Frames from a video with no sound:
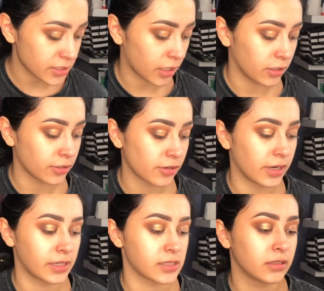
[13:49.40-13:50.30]
color
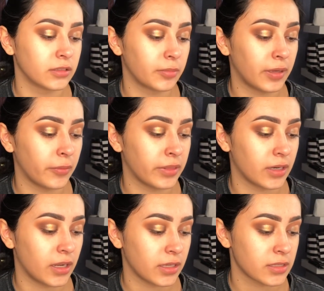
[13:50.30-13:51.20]
correct a little bit with
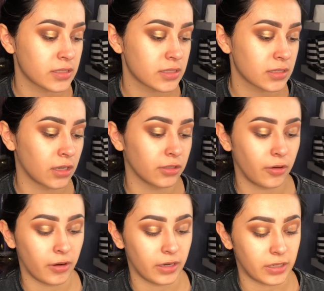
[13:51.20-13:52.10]
the NYX color
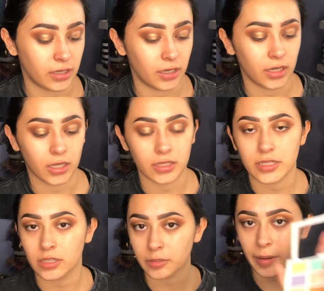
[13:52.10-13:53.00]
correcting concealer